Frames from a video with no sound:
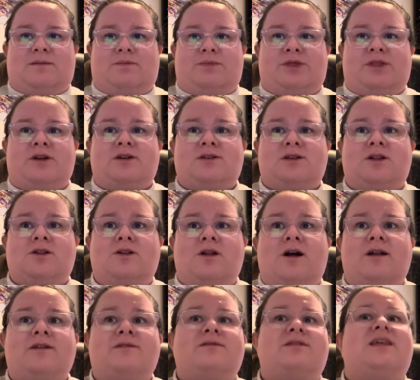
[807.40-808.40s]
there's a
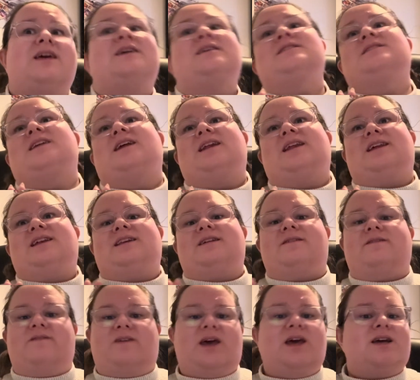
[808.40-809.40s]
lot of things I need to
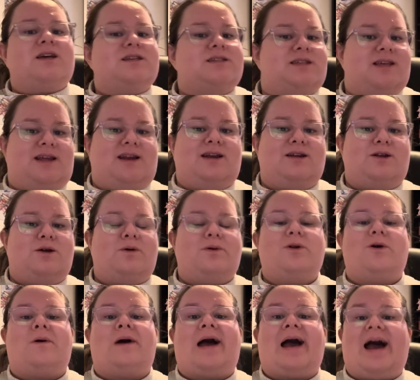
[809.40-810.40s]
fix and I don't
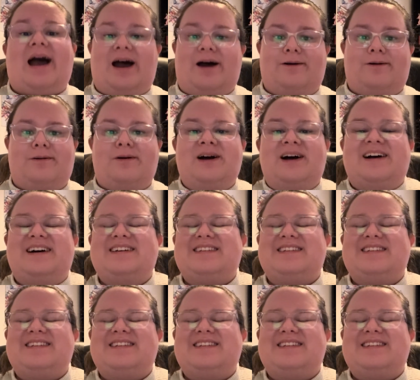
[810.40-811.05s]
know how.